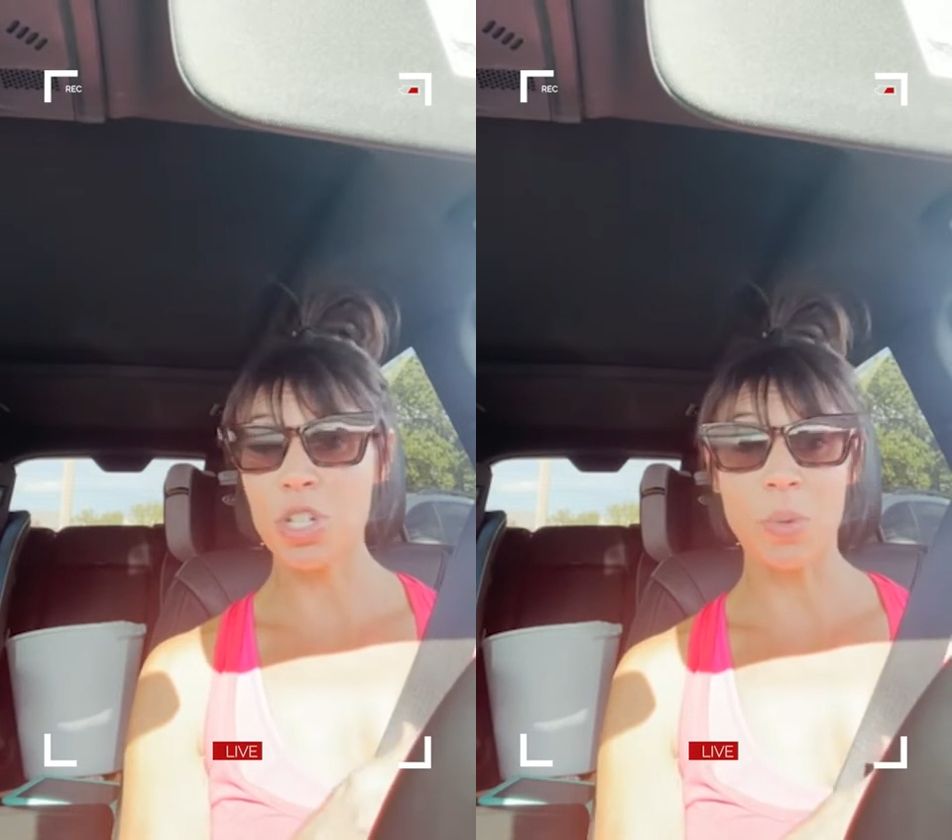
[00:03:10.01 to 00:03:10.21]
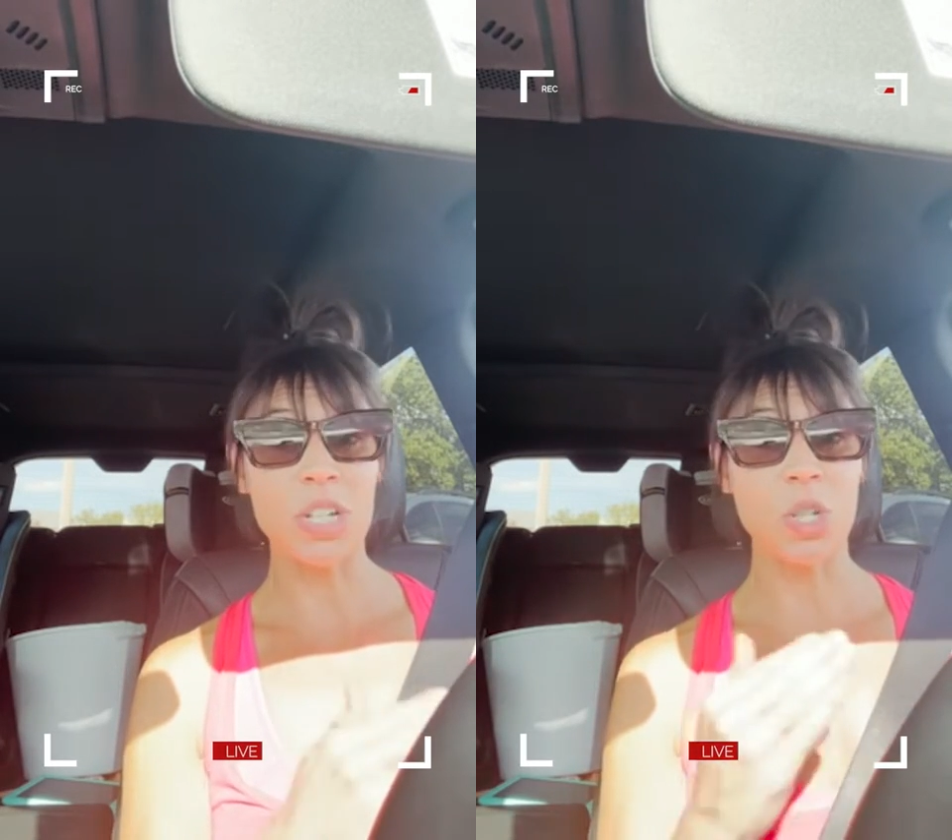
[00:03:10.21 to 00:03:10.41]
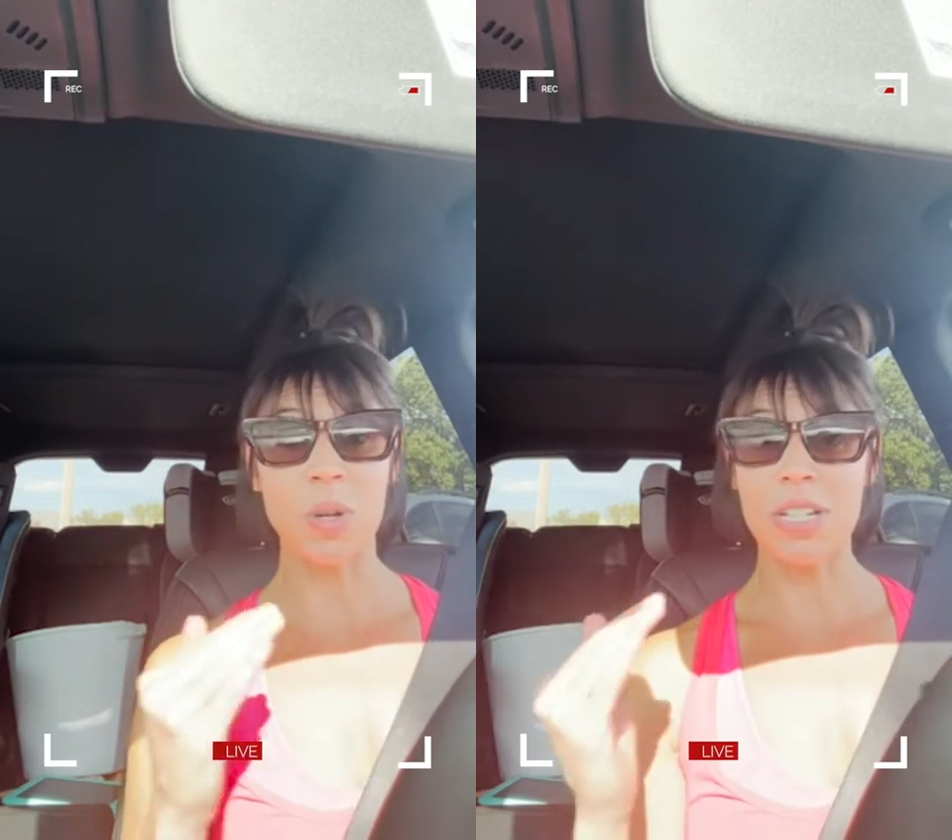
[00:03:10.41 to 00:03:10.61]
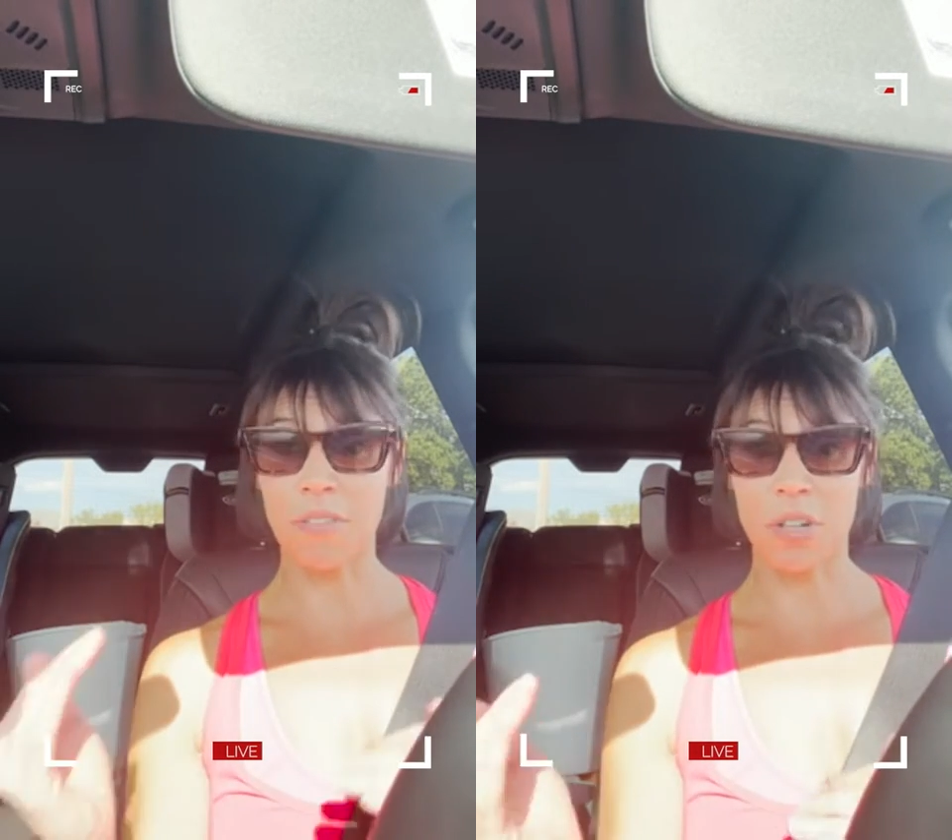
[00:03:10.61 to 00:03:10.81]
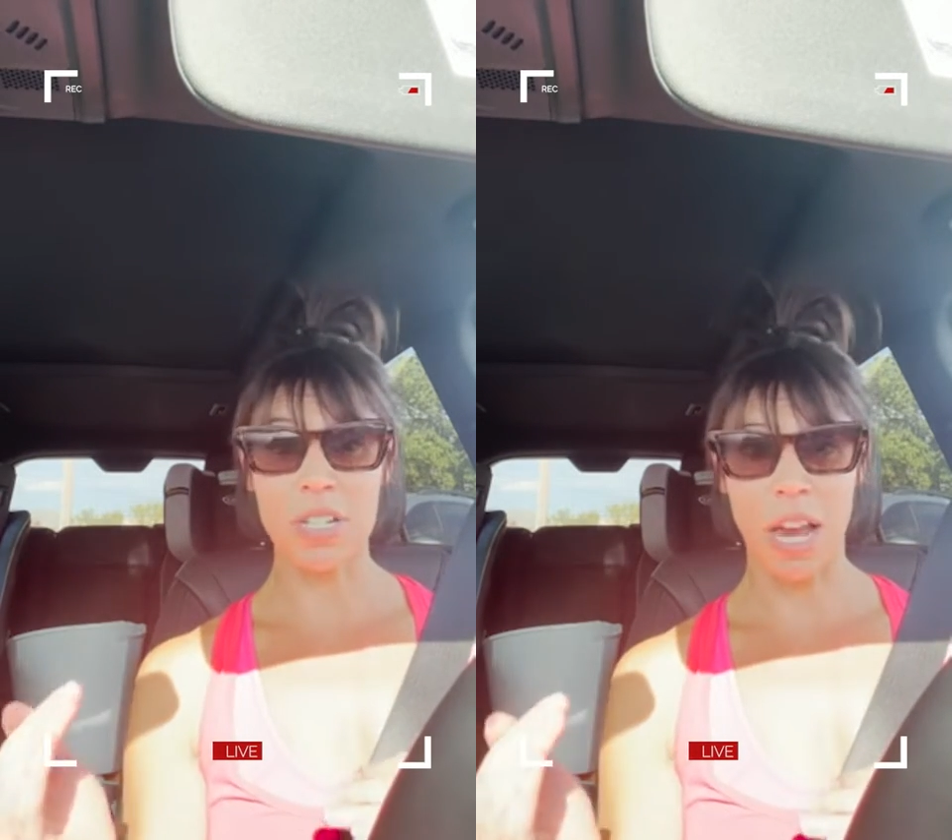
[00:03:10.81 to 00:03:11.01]
you into a
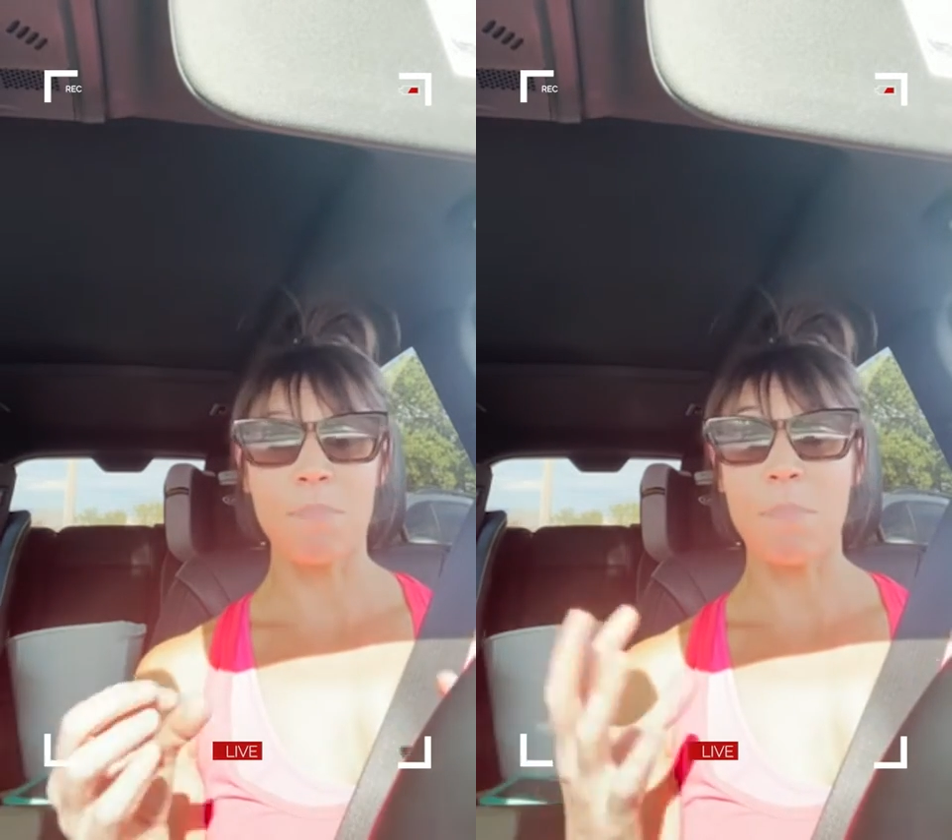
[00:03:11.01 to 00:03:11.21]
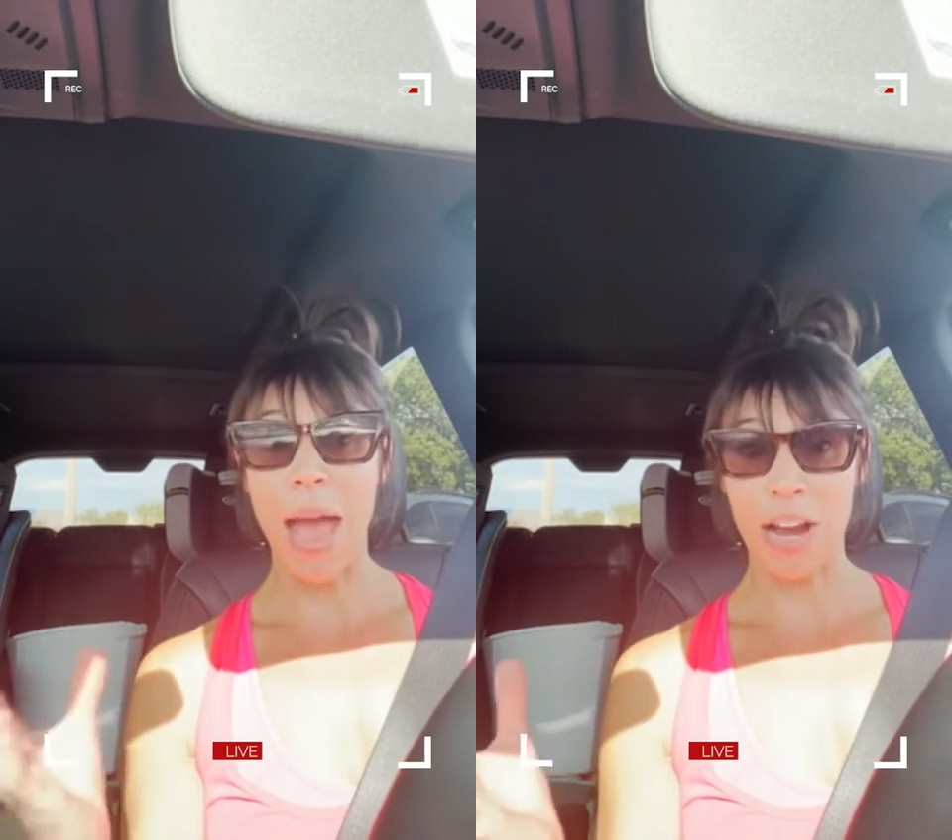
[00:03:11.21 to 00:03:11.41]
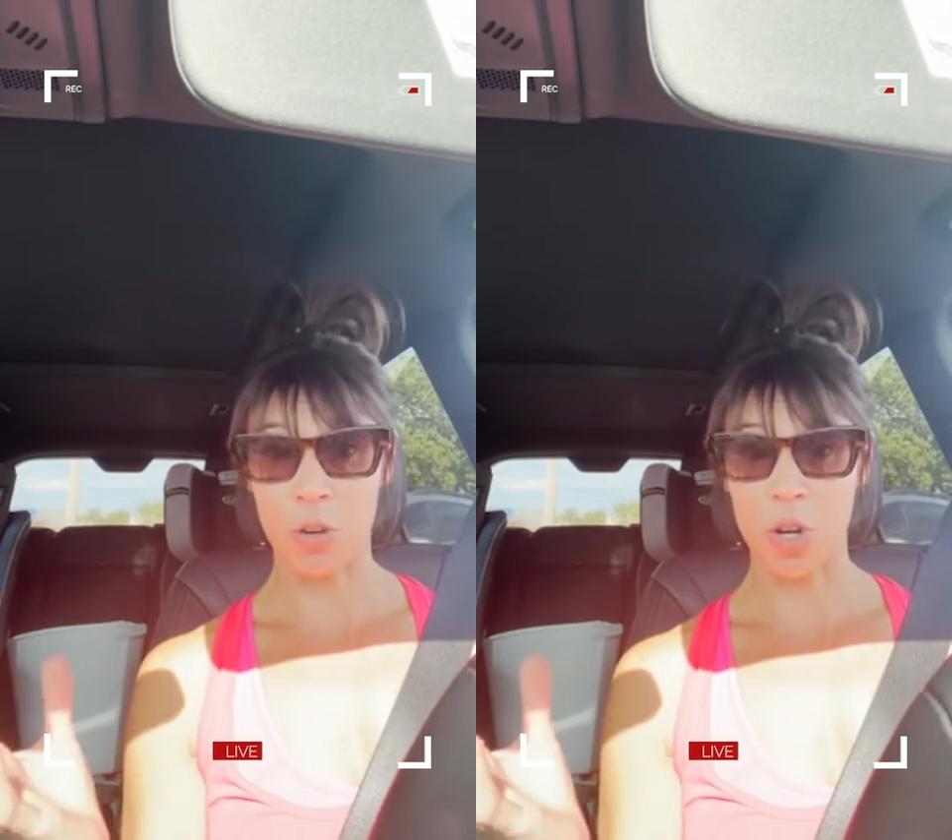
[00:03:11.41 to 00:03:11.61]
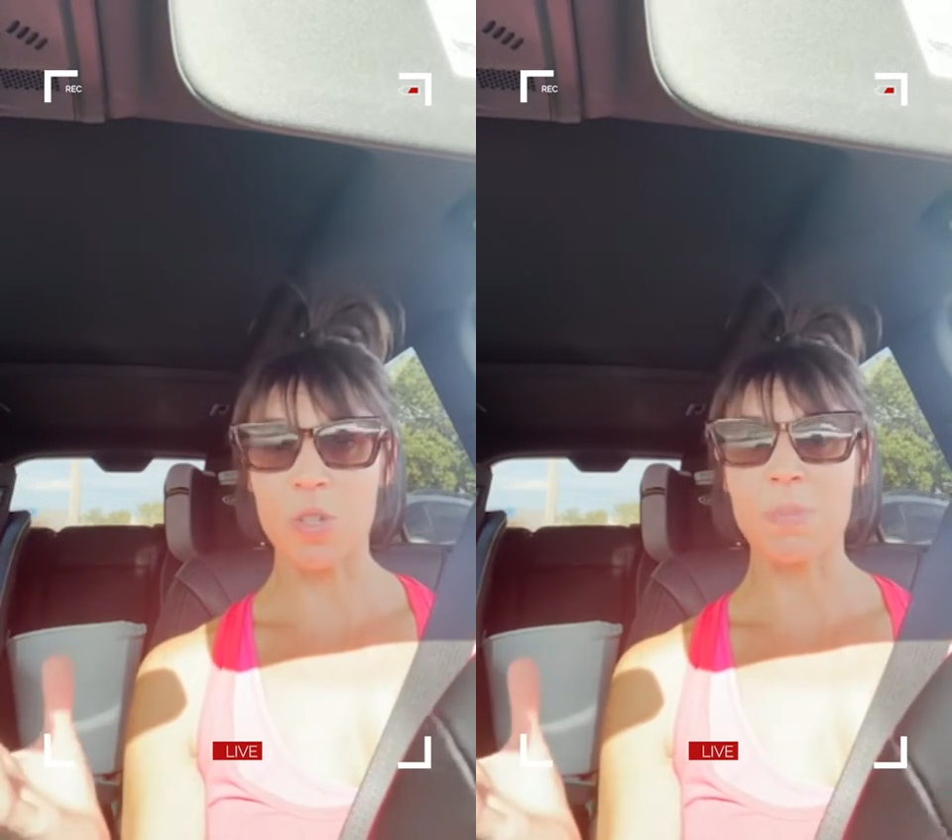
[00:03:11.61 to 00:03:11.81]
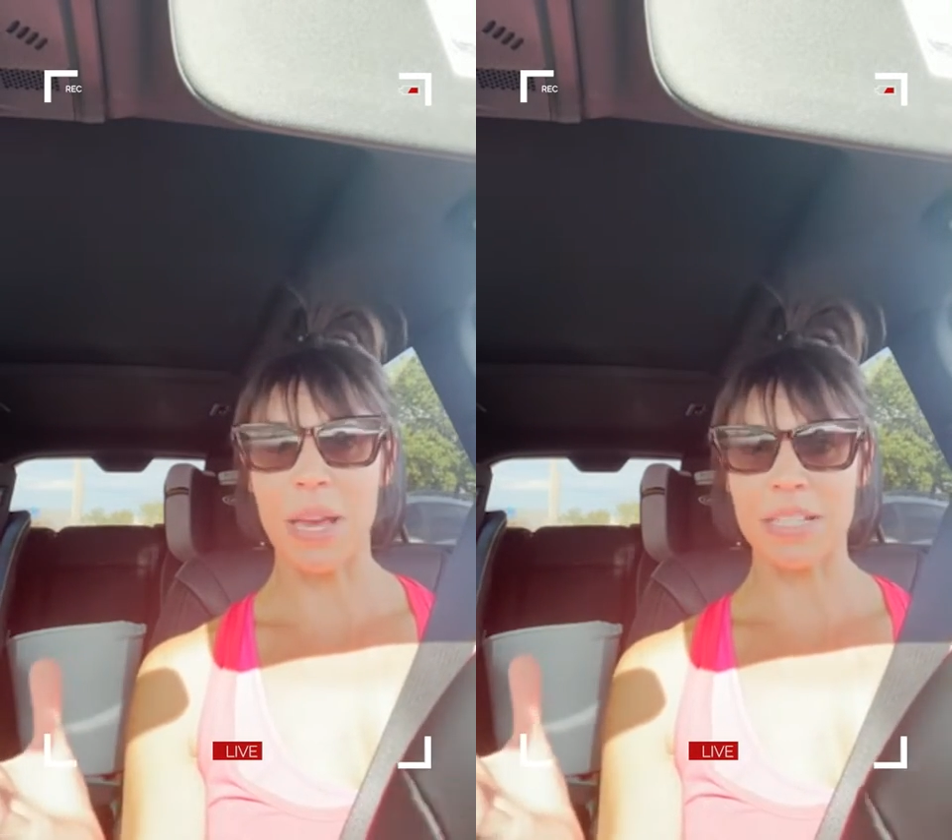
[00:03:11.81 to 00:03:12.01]
different type of
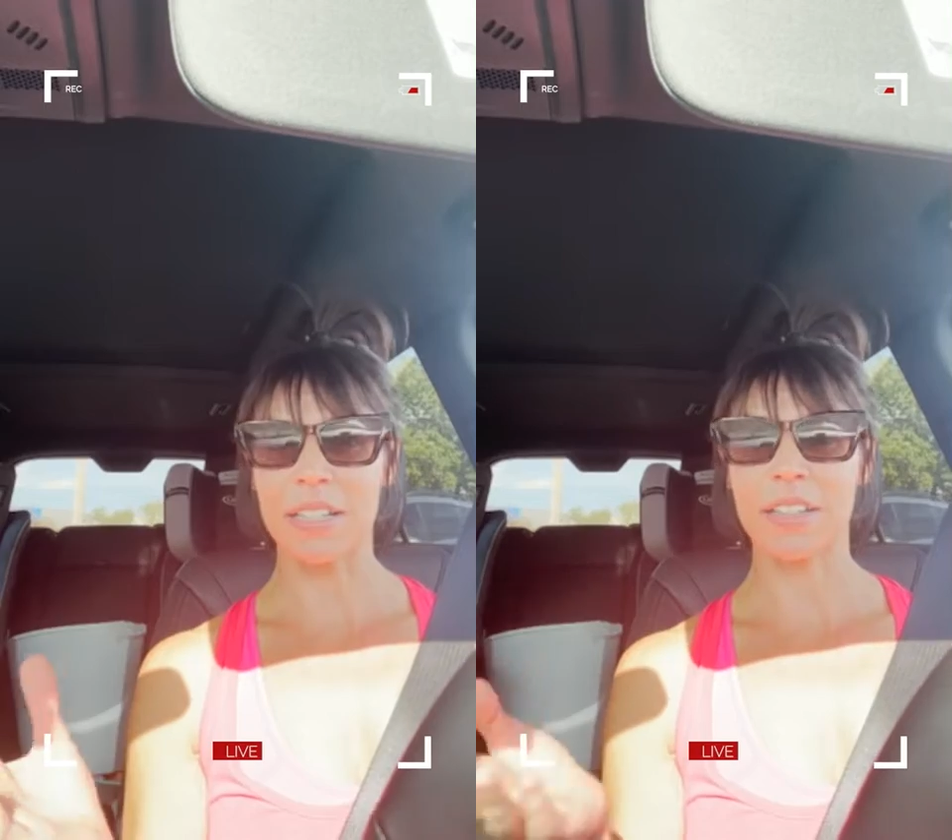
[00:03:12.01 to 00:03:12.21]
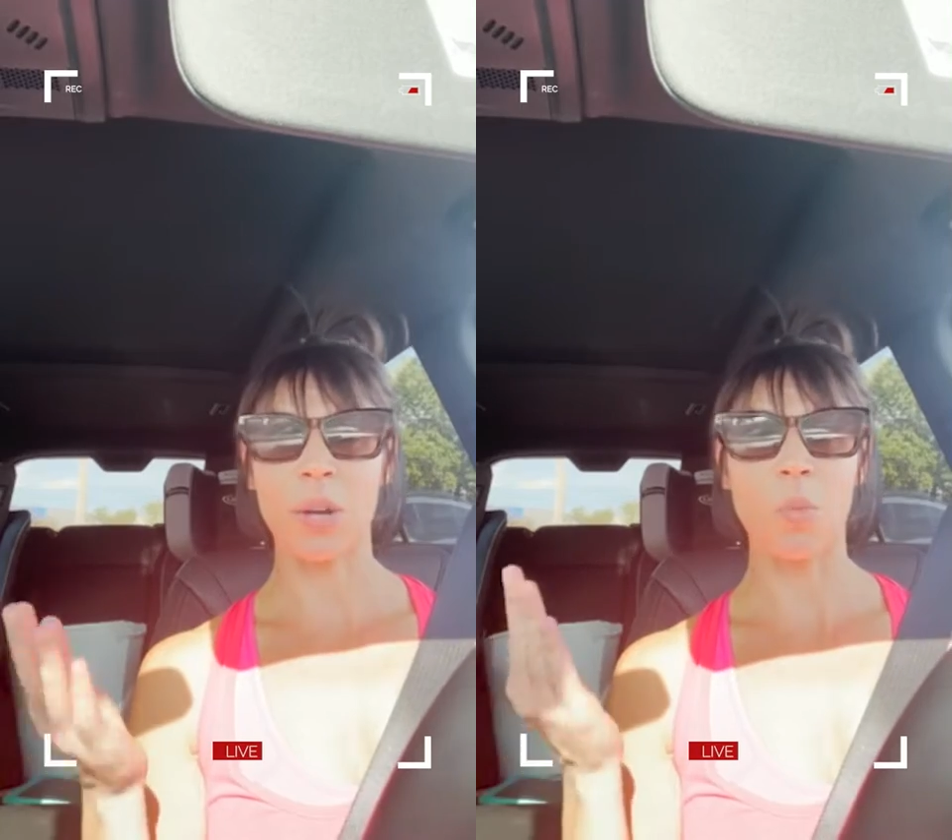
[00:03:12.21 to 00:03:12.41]
macros, basically.